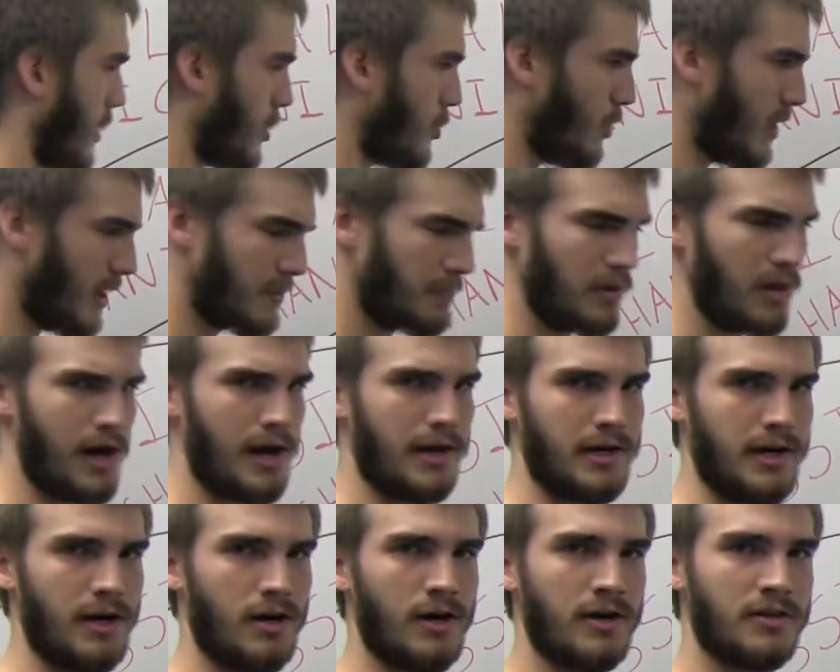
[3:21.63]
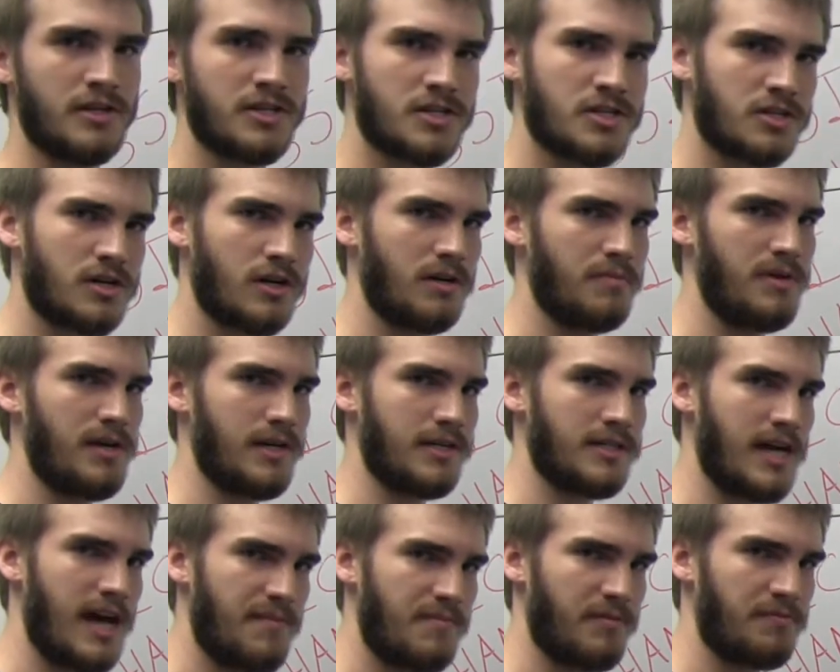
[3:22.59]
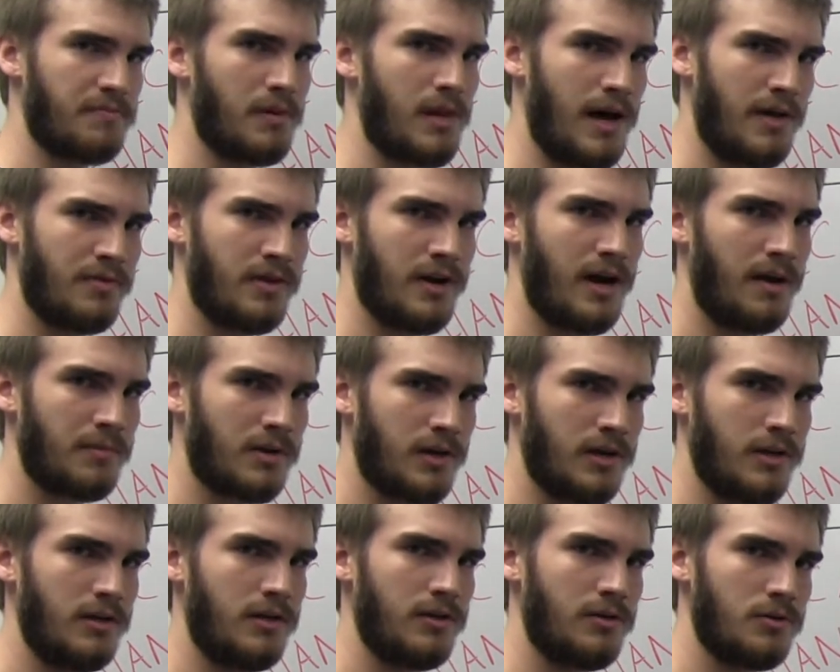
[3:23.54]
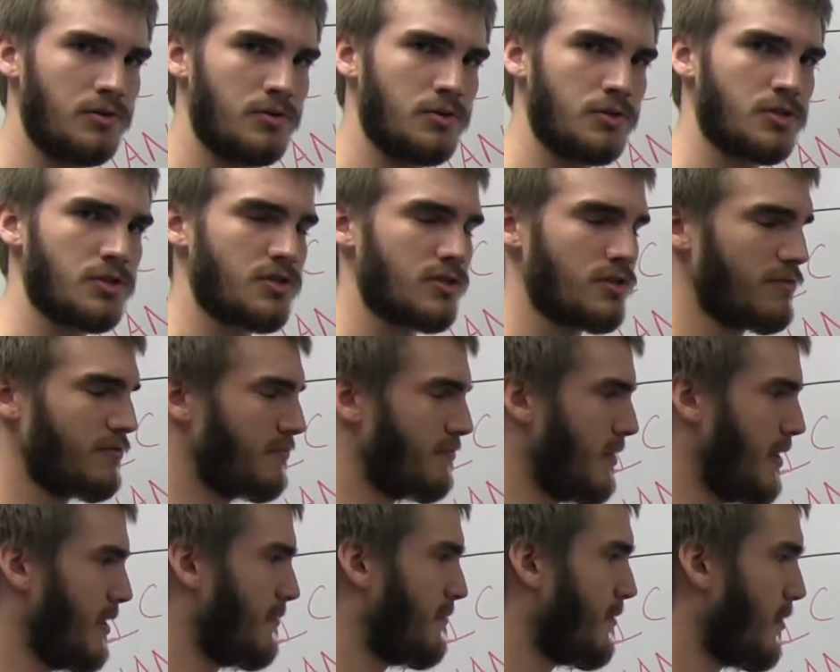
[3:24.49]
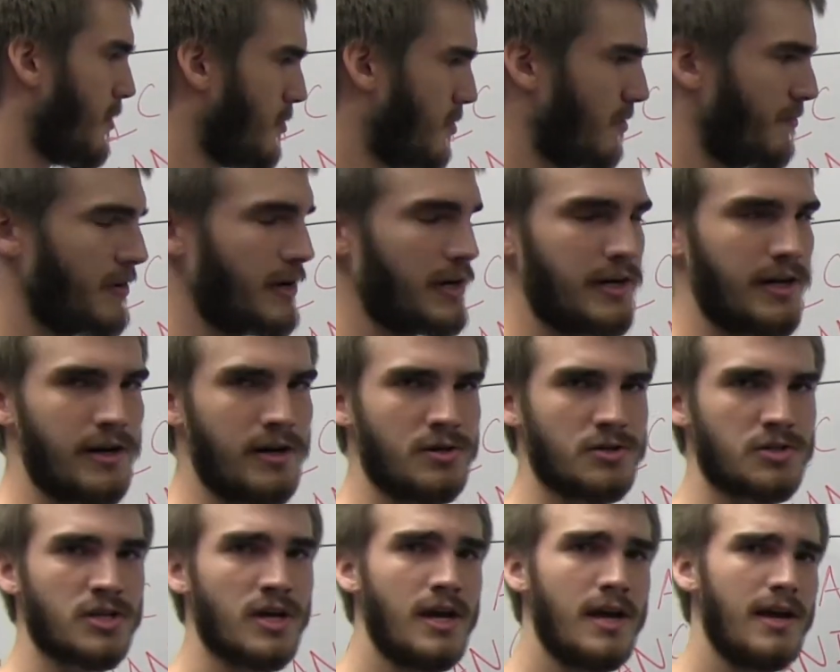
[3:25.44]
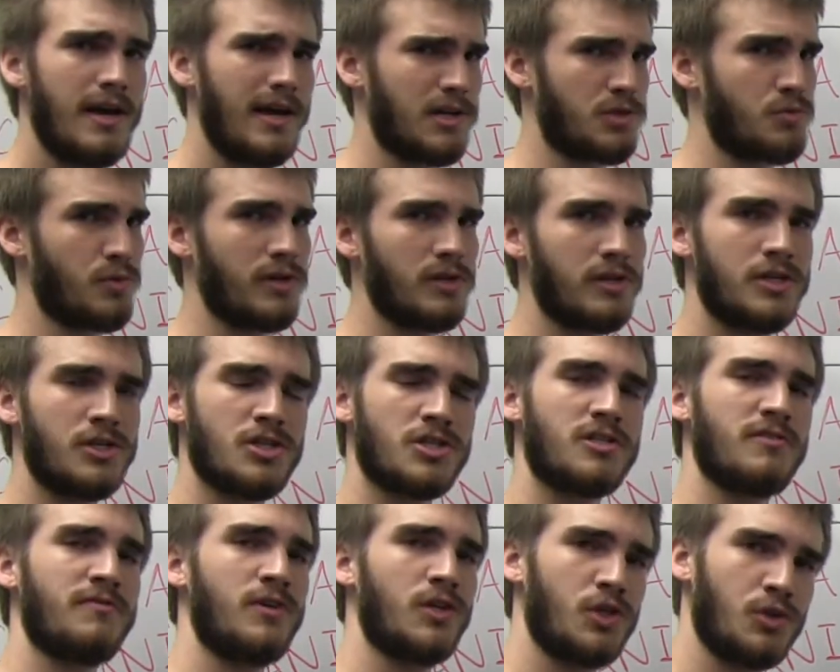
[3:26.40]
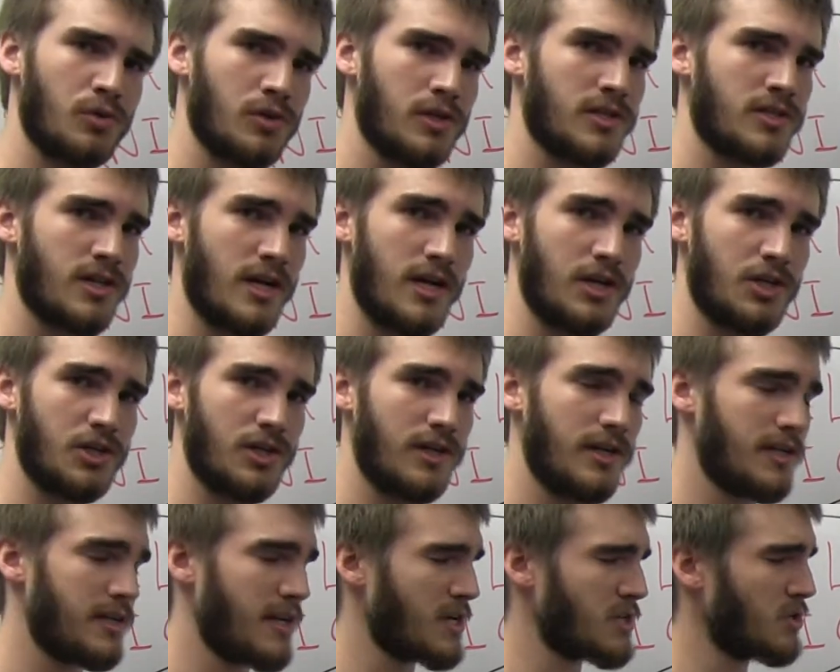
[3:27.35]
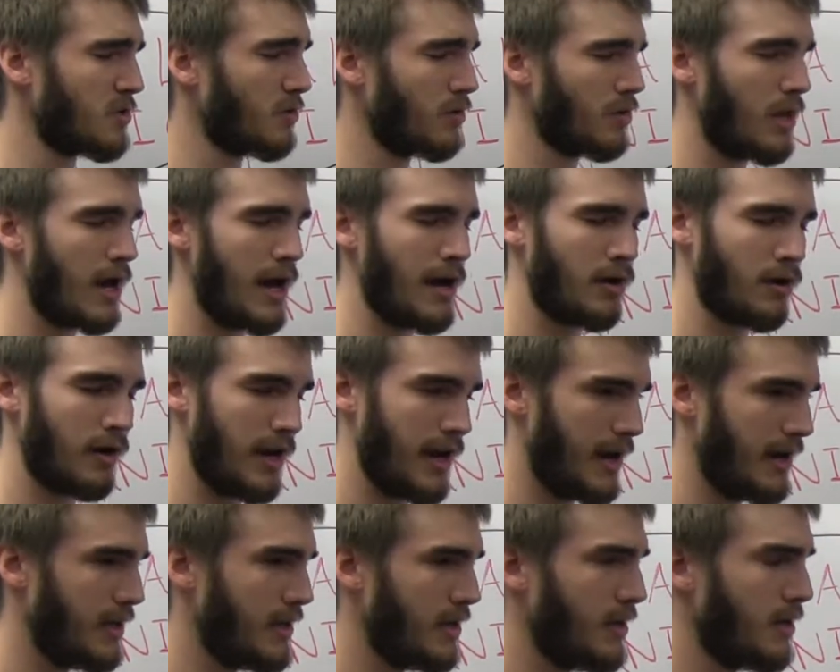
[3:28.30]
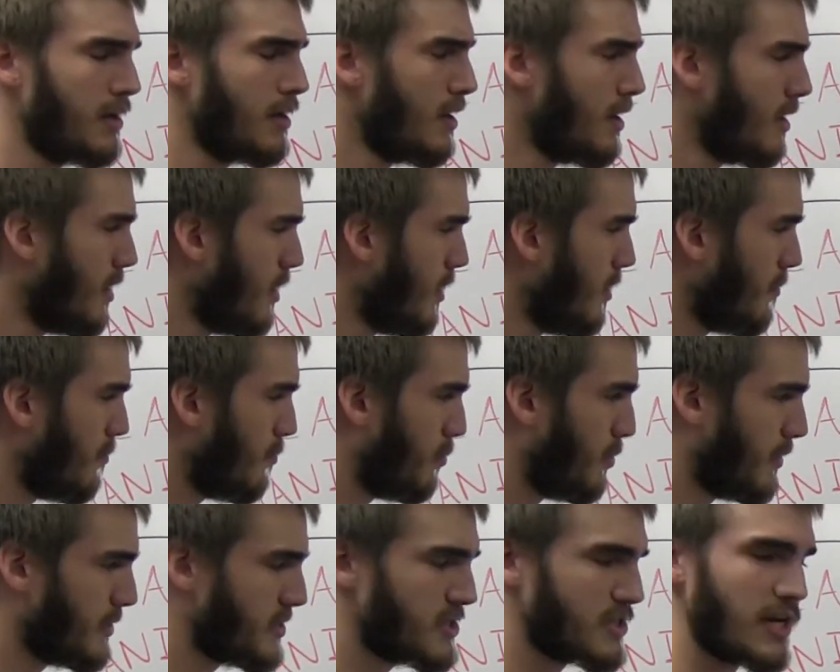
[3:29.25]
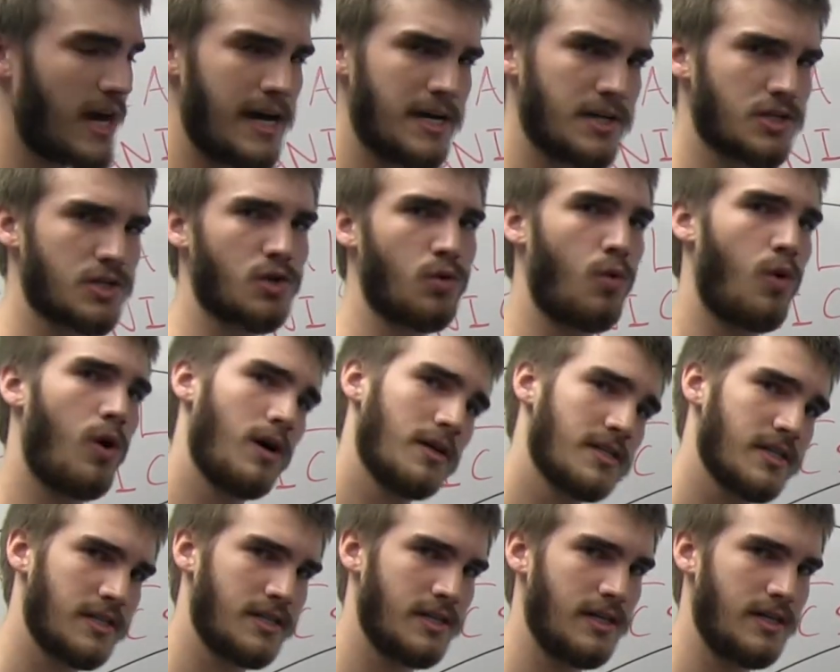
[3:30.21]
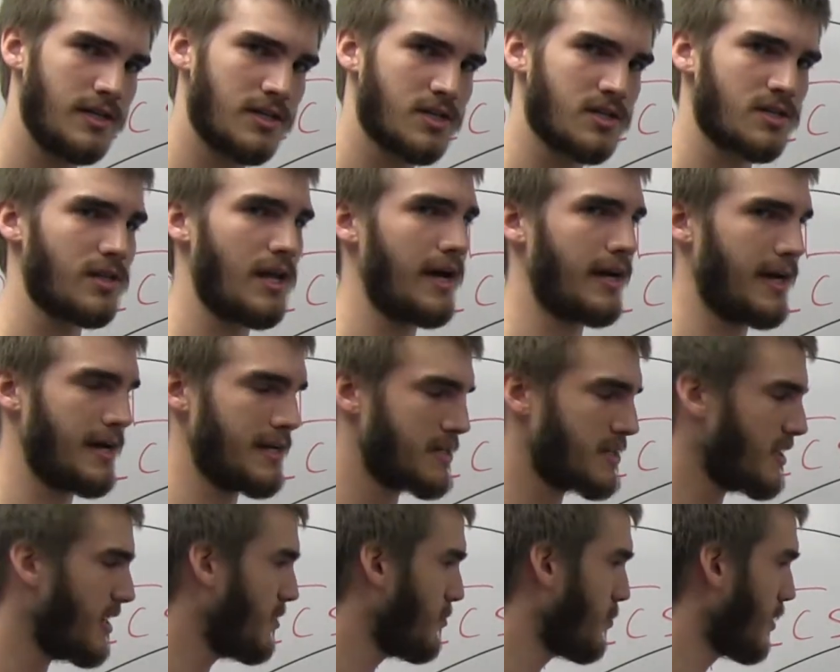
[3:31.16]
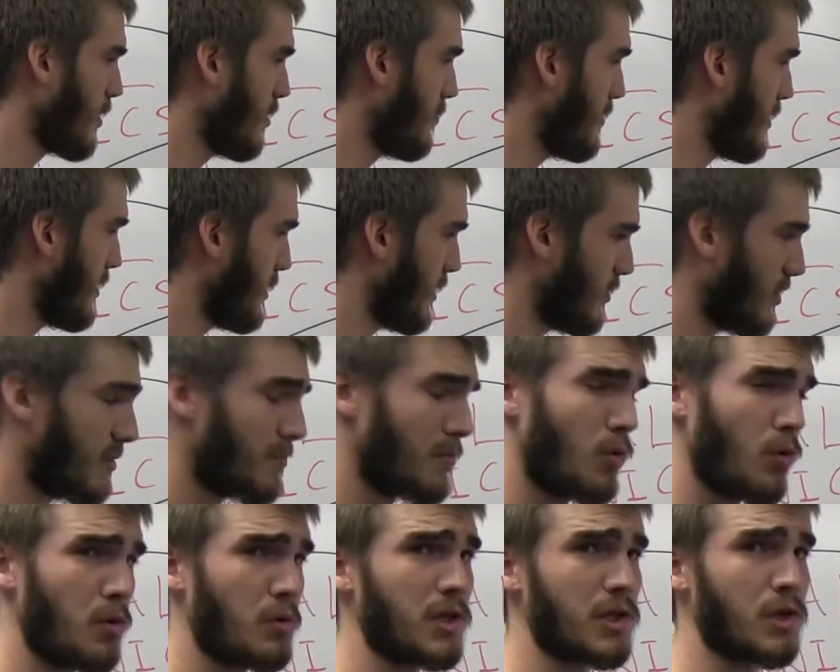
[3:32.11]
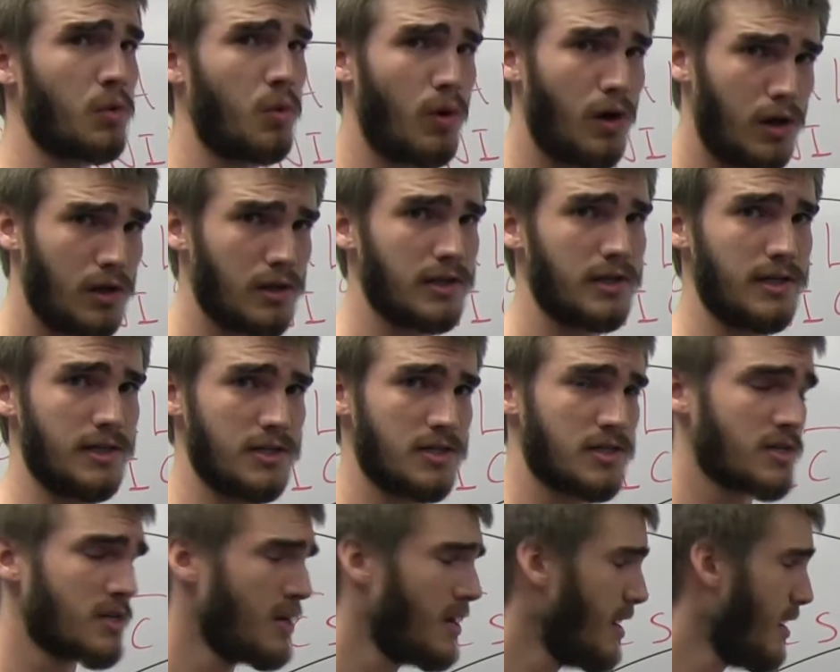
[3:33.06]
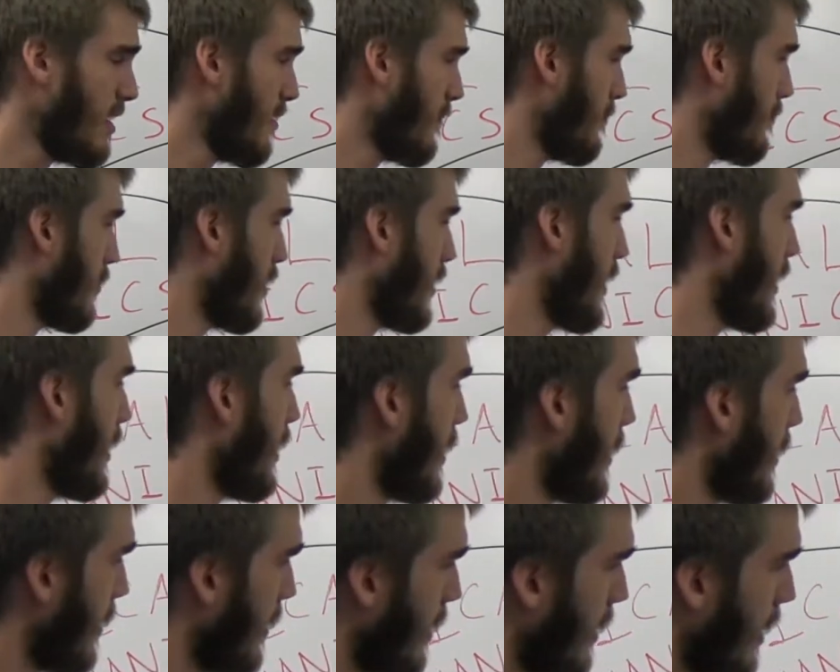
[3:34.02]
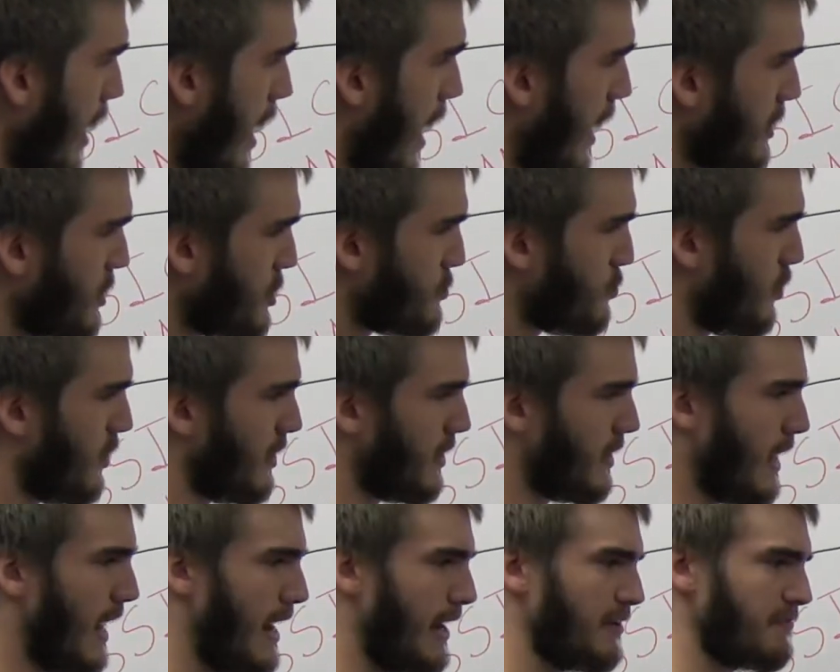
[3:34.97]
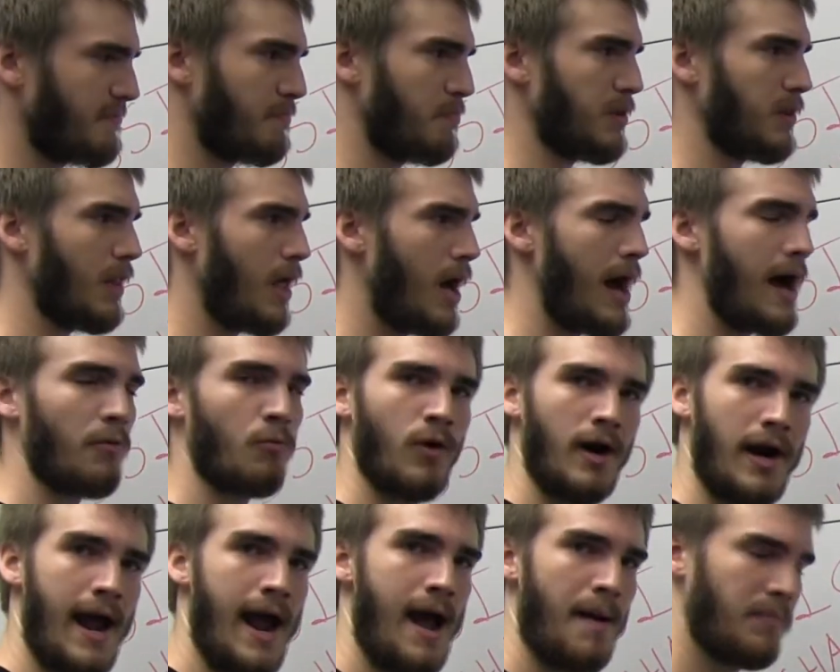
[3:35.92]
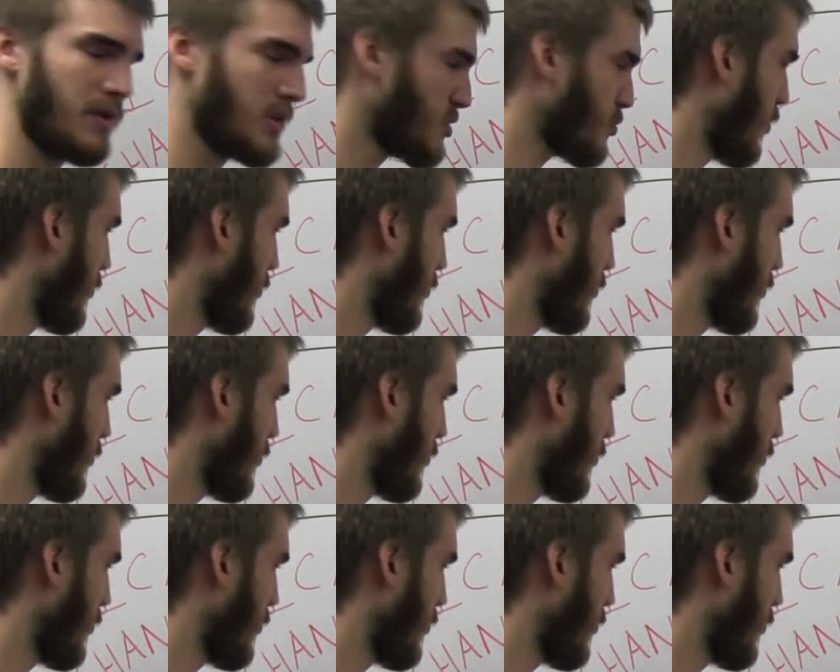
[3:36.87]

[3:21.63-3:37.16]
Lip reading: a quick plot here, and this is going to be a type of plot that I'm going to use in further videos. It's really just a visualization. It doesn't rely on any precise quantities. Like I said, we're going to be dealing more with qualities, but I just want to kind of plot what happens